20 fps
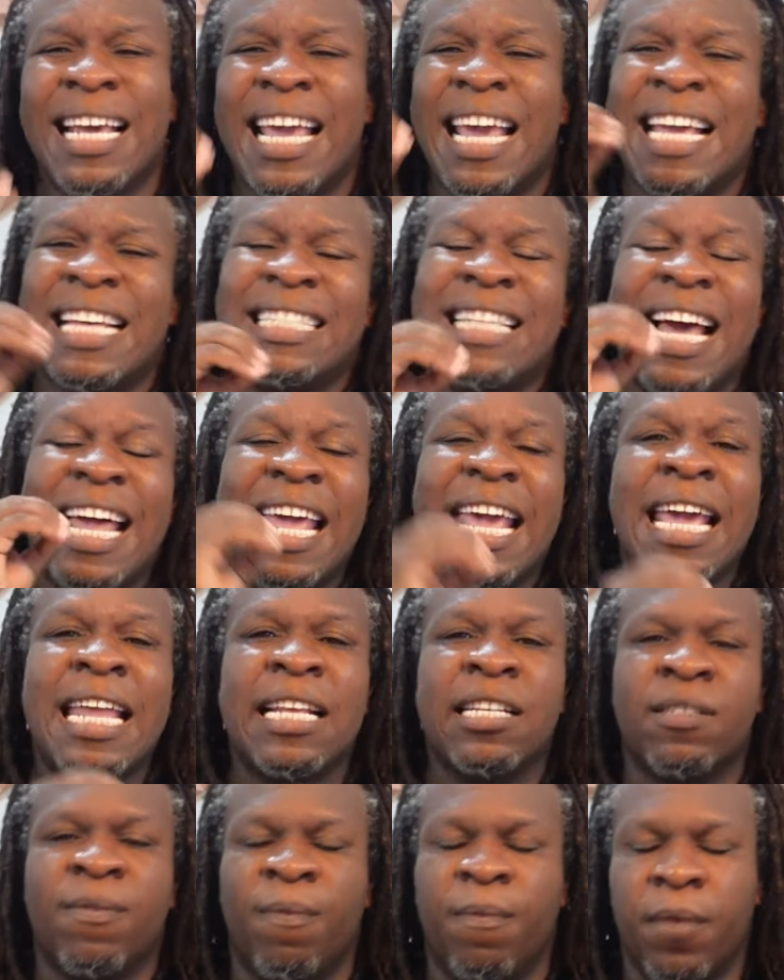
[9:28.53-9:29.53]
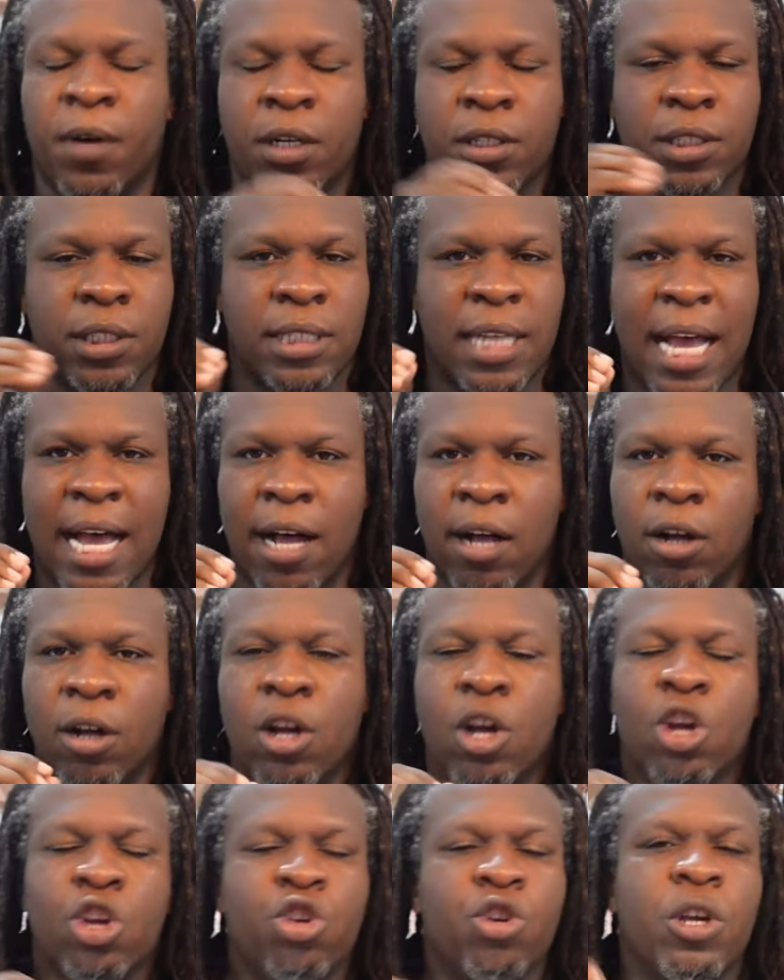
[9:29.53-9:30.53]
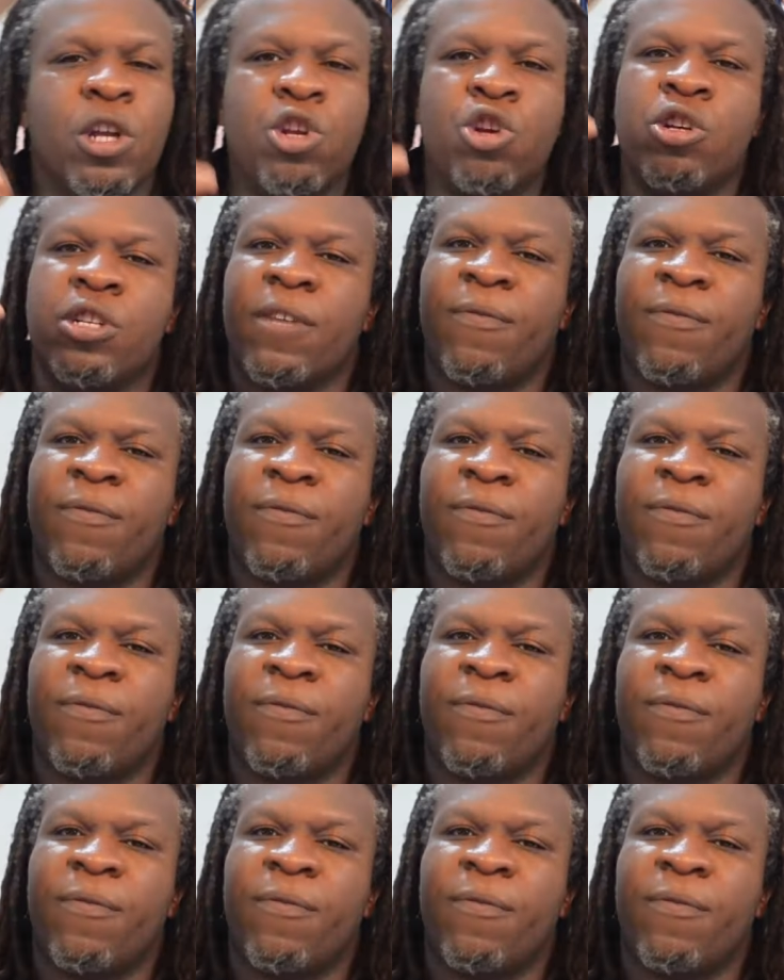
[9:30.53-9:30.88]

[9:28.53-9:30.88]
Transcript: is that it is versatile. You can use it